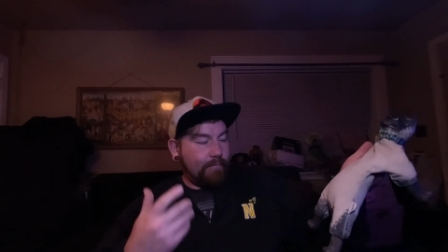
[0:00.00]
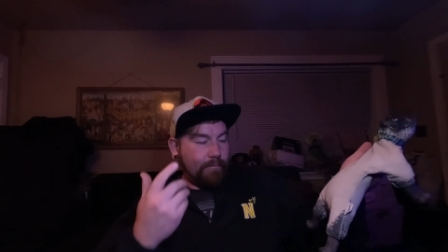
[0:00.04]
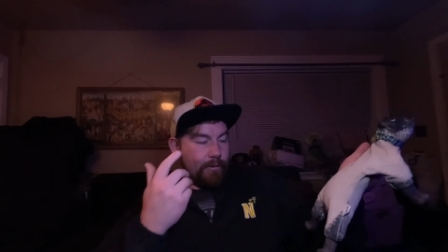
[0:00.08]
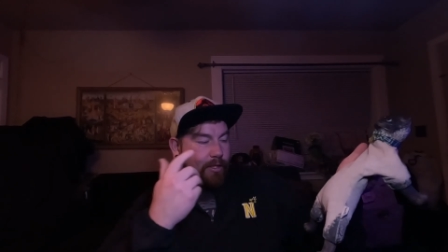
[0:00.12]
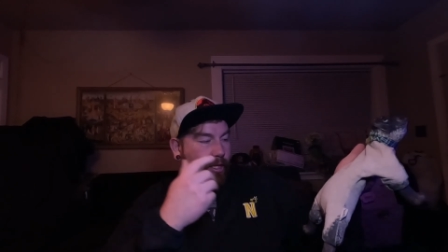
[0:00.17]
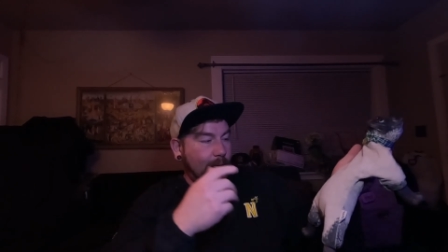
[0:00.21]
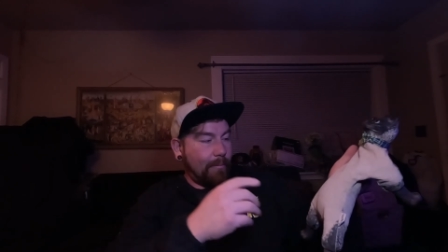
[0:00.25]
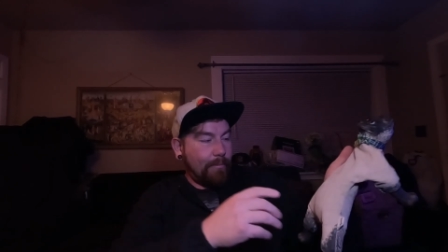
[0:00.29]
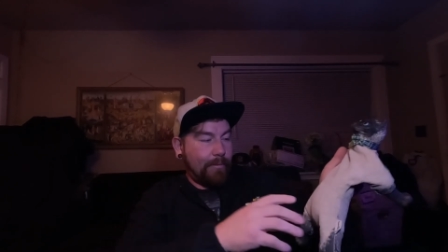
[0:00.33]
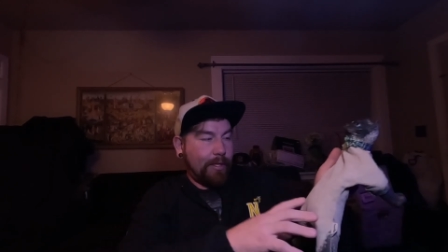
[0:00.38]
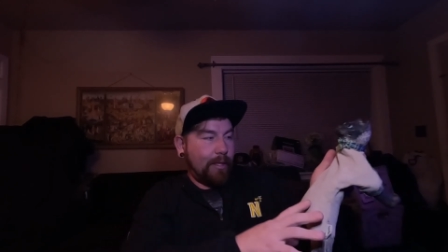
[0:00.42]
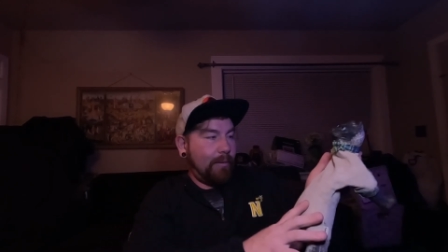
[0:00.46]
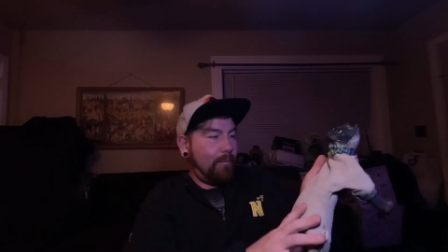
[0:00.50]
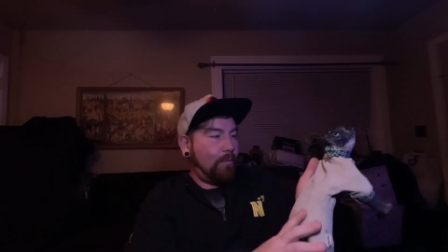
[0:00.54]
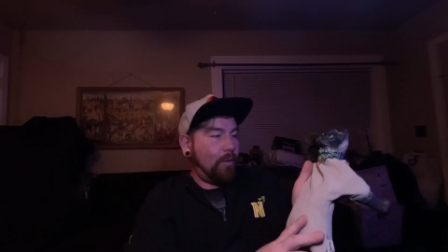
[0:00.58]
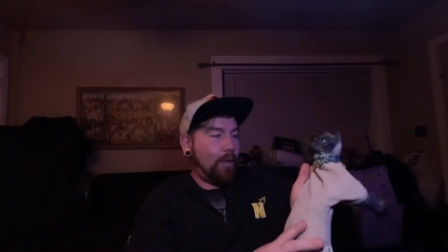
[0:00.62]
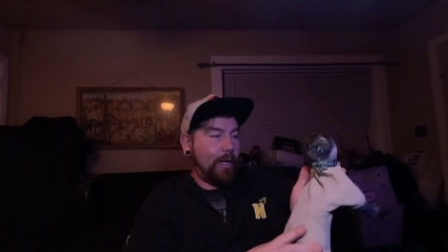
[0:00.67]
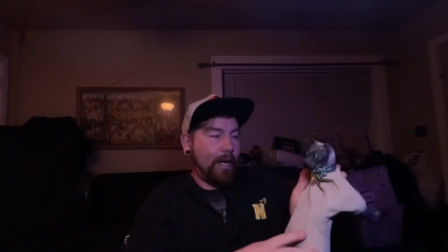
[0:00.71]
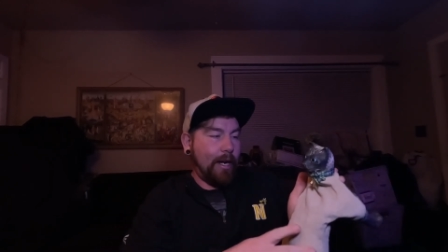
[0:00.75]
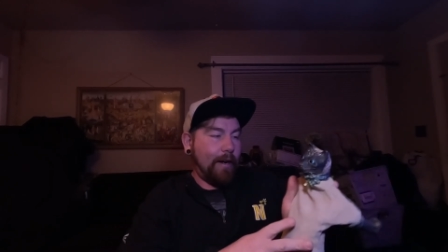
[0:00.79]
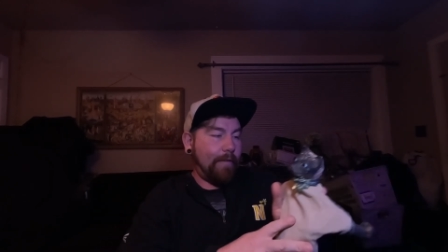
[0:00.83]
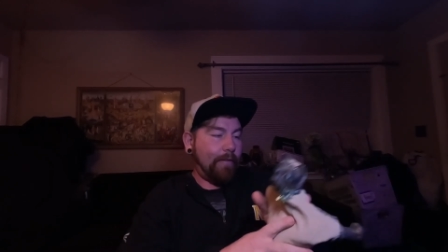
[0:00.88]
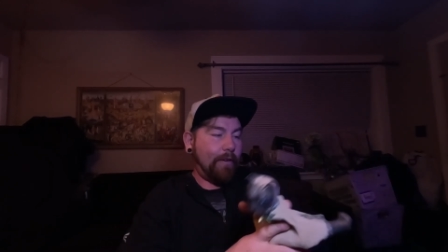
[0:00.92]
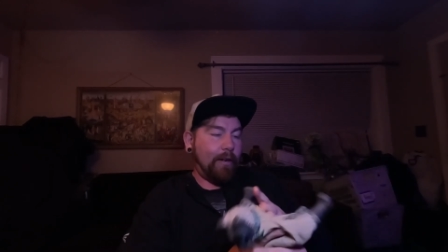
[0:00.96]
something
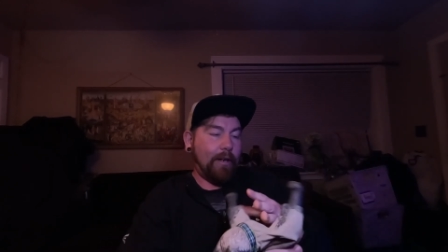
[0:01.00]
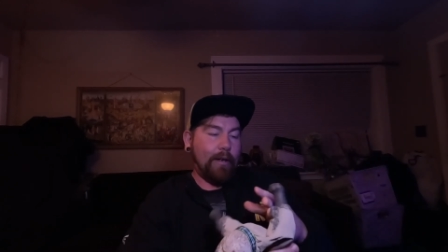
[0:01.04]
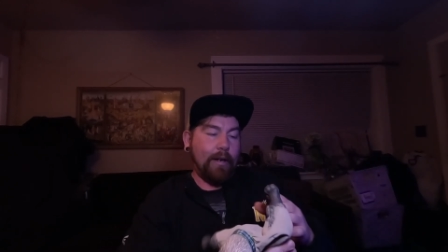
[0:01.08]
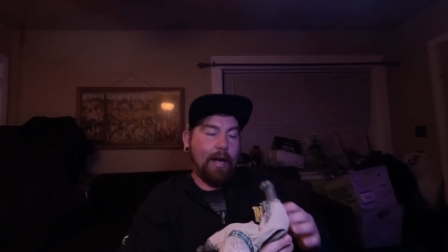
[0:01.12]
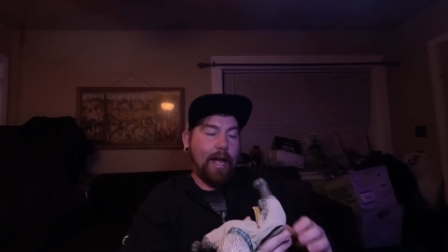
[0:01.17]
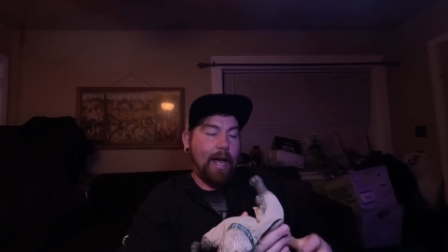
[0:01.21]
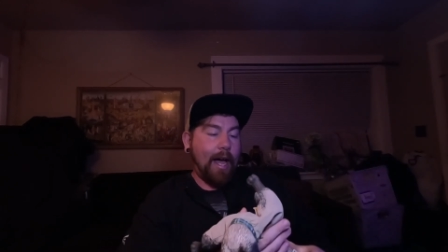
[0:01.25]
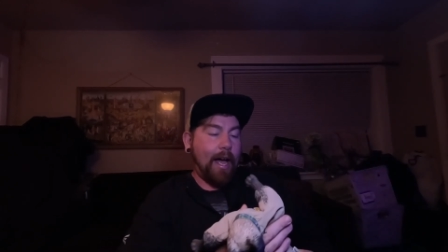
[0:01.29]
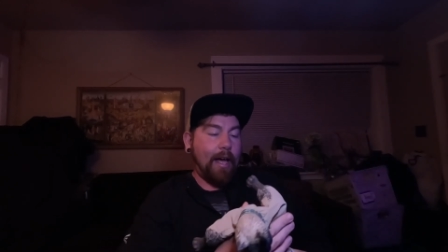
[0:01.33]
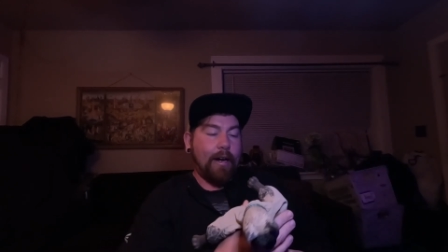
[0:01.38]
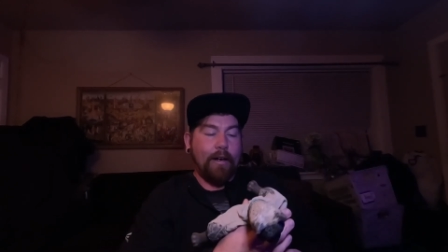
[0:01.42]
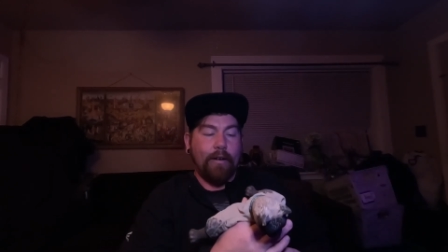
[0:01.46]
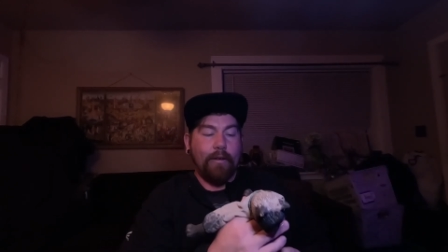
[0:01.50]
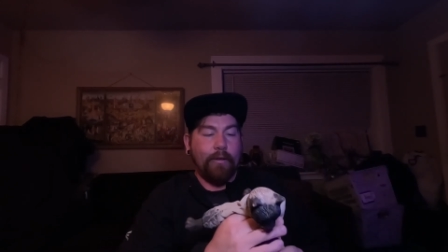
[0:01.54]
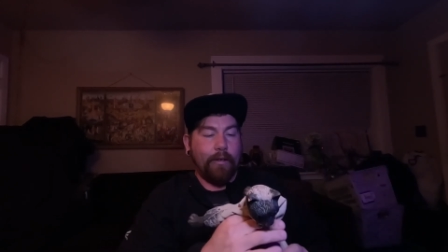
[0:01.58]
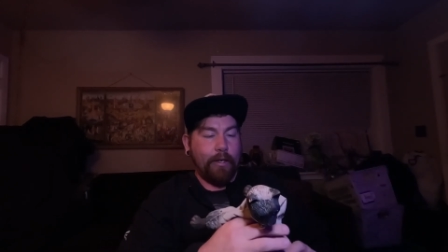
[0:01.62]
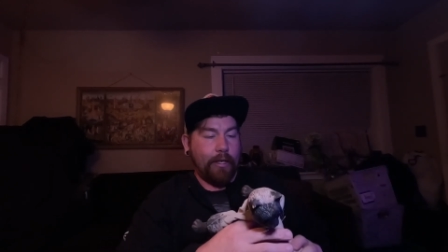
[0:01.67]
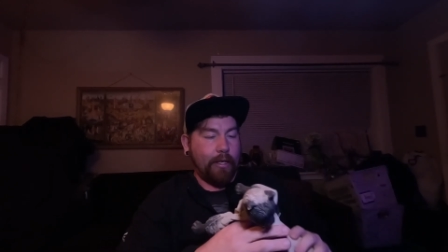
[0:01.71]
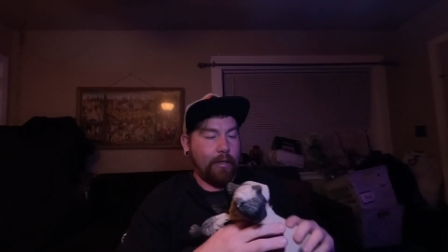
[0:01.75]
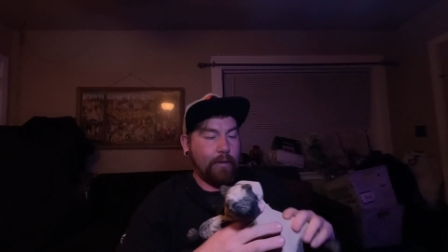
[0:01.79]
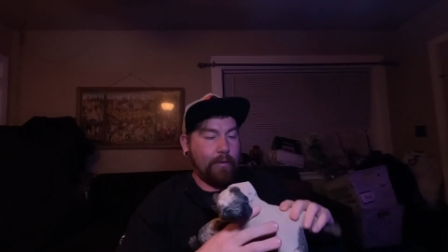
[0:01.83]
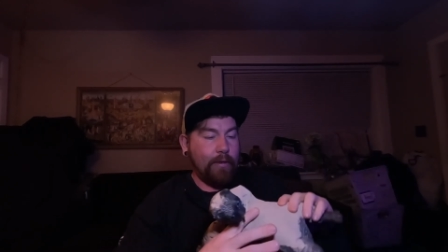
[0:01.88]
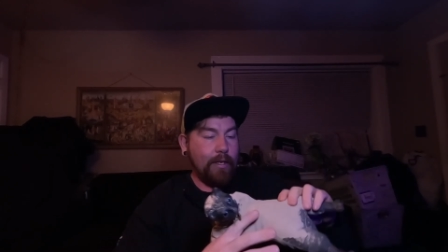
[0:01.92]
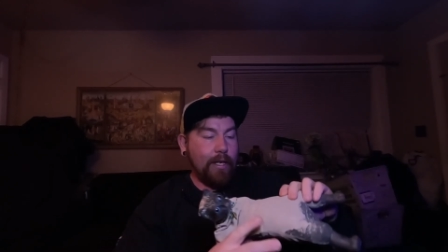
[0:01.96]
whatever. I don't
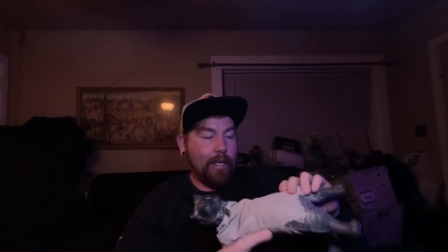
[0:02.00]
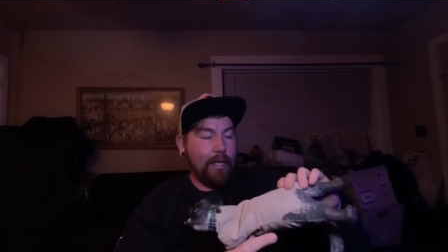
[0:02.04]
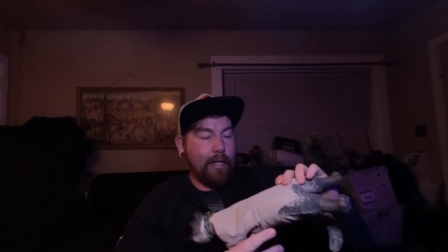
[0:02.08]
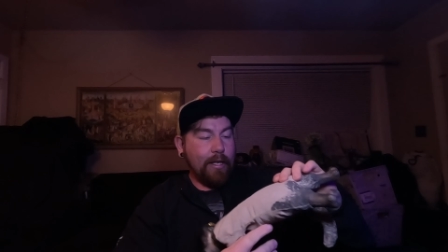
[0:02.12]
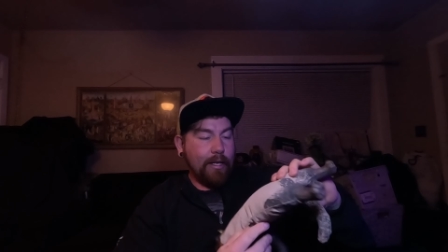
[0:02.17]
know.